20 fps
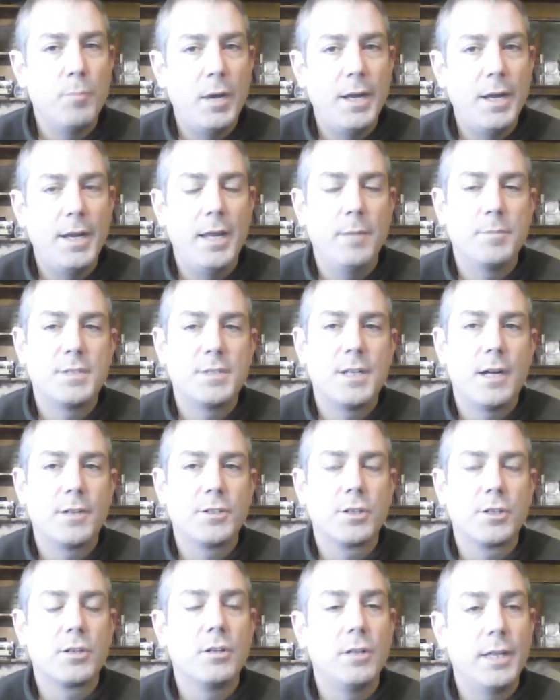My name's
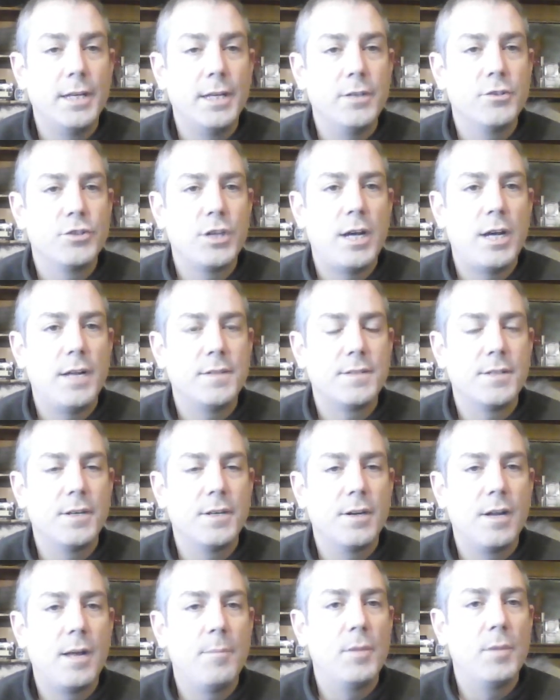Dr. Clayton
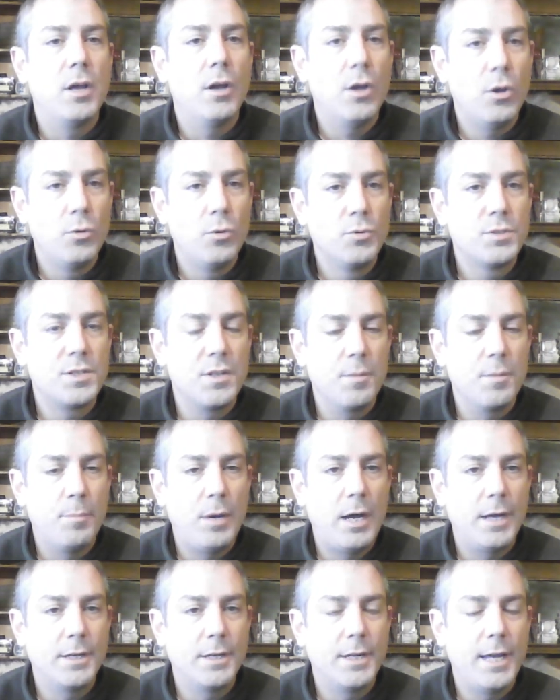Johnson, and I'm the host of the
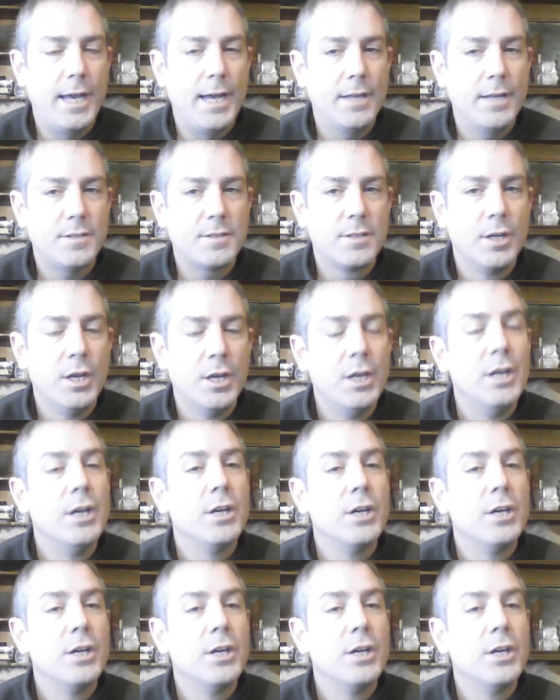podcast.